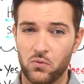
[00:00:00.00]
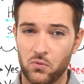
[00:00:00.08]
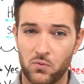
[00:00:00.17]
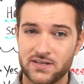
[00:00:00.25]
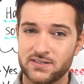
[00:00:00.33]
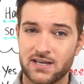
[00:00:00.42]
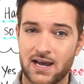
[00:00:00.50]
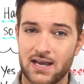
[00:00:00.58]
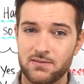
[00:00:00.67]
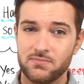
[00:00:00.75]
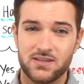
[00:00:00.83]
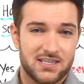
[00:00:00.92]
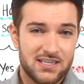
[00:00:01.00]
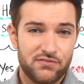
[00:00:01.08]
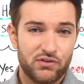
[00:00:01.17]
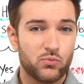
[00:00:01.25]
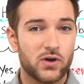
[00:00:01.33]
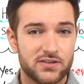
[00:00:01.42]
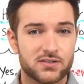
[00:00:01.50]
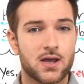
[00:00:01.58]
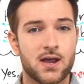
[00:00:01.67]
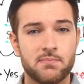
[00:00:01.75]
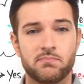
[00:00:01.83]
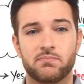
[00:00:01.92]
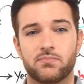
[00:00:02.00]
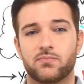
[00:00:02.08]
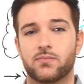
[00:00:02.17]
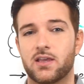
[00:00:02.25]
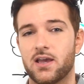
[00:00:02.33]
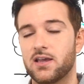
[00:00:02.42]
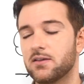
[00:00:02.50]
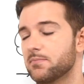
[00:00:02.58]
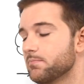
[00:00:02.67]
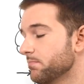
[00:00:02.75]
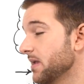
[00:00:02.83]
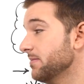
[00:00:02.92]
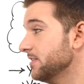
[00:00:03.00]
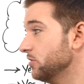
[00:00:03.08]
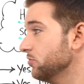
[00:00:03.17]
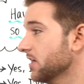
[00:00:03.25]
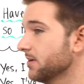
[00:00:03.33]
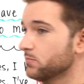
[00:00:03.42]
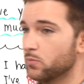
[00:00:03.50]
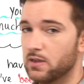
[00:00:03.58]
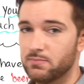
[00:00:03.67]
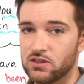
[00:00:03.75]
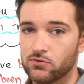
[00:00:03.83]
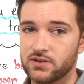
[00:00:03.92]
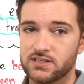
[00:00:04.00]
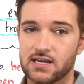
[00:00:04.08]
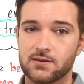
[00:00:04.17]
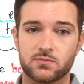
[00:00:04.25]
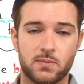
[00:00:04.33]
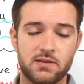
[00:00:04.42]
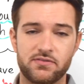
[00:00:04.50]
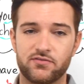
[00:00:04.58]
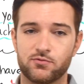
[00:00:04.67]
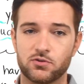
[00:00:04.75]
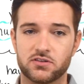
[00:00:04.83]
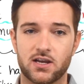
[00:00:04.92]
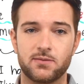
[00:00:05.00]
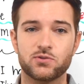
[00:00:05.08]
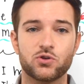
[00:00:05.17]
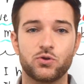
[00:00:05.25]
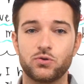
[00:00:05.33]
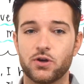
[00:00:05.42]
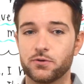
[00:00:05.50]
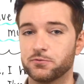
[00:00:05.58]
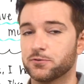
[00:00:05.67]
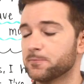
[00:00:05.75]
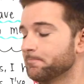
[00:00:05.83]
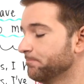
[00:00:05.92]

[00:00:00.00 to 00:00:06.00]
One time? Even one time? Okay, maybe 2 times, maybe 3 times, maybe 4 times, who knows?